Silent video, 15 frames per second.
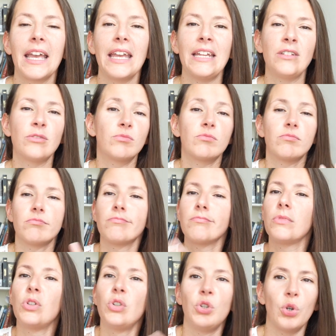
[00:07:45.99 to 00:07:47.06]
In
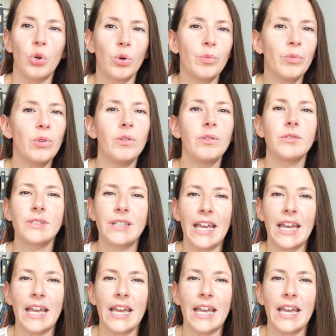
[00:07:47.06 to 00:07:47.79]
normal